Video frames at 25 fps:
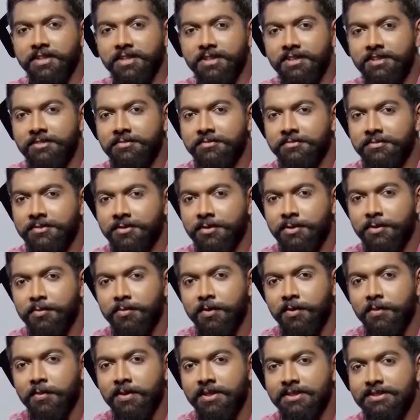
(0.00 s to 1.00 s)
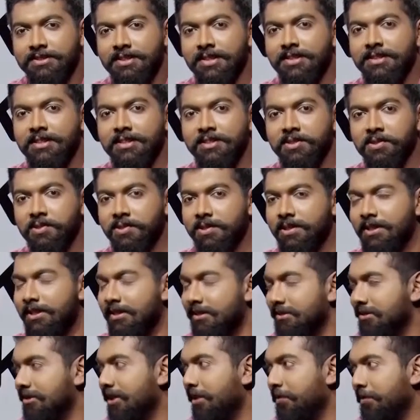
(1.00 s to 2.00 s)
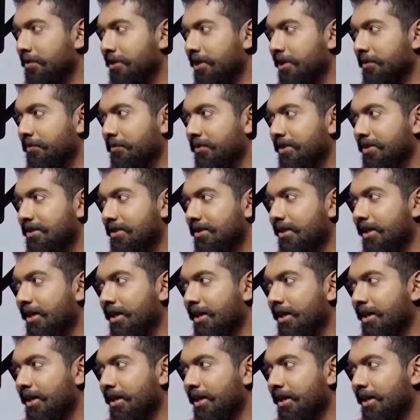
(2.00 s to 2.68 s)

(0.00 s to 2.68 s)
wait few more months, I think Google is coming up with